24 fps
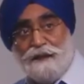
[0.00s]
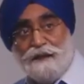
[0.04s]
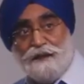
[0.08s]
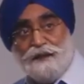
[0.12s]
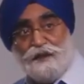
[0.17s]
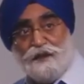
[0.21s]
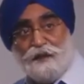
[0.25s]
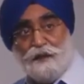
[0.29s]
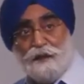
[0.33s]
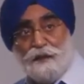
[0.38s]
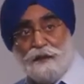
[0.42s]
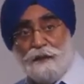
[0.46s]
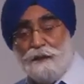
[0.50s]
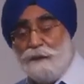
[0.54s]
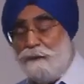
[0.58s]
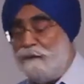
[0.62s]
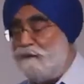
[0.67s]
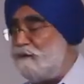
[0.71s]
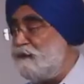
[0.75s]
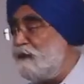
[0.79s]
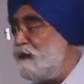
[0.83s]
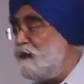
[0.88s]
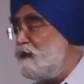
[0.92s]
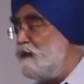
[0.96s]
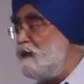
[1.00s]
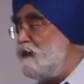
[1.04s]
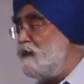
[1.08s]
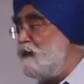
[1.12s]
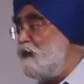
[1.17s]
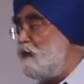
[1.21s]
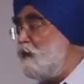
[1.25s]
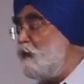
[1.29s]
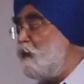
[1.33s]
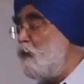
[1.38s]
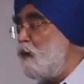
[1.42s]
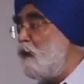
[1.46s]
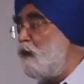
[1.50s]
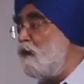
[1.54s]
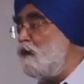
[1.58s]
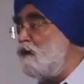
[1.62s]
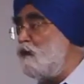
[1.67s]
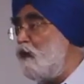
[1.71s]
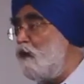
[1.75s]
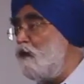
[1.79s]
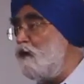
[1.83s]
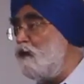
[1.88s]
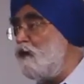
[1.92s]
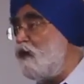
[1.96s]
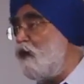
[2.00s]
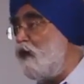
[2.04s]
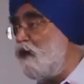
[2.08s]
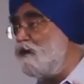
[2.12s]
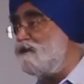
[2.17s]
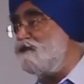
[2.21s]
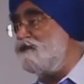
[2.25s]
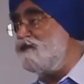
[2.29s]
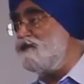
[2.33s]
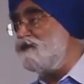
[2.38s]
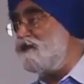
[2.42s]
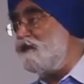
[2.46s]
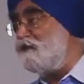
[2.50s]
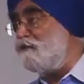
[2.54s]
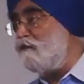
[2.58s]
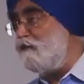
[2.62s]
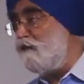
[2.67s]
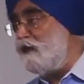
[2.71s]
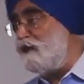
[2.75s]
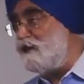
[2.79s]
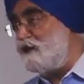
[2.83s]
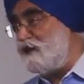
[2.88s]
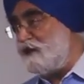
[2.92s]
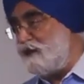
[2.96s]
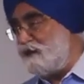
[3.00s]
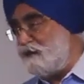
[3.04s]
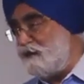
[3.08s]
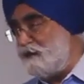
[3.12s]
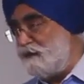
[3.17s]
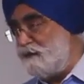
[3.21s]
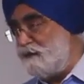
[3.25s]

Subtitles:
So, what all causes inflation?